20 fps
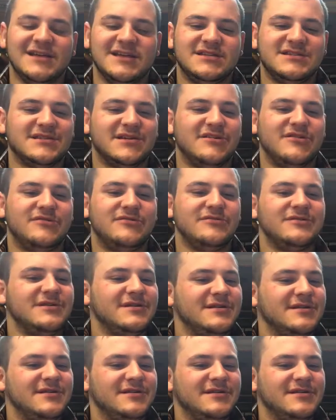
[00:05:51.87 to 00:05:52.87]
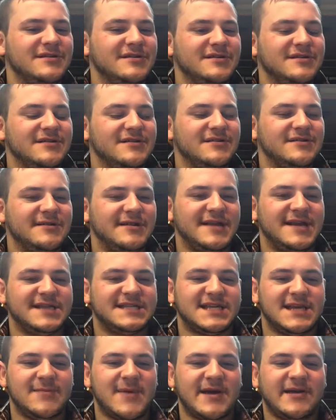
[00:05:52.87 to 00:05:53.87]
So the
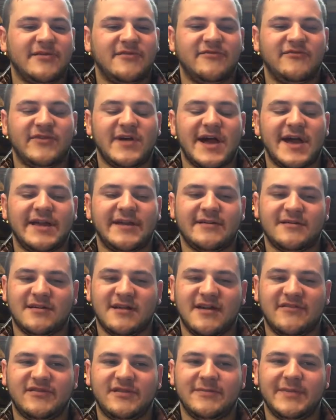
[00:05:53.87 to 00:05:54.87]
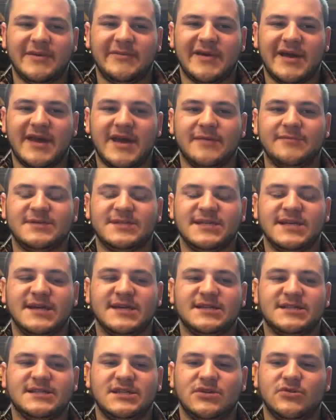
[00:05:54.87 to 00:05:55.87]
next time I go flying, it'll have to be my
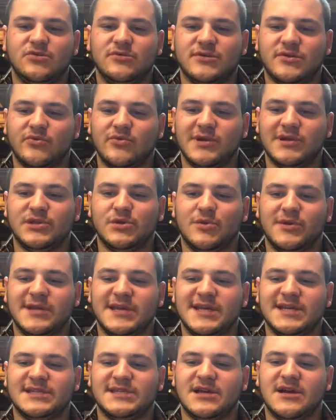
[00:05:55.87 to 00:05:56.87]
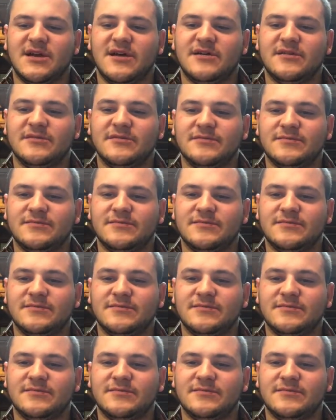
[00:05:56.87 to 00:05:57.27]
MCX2 or the 120 SR.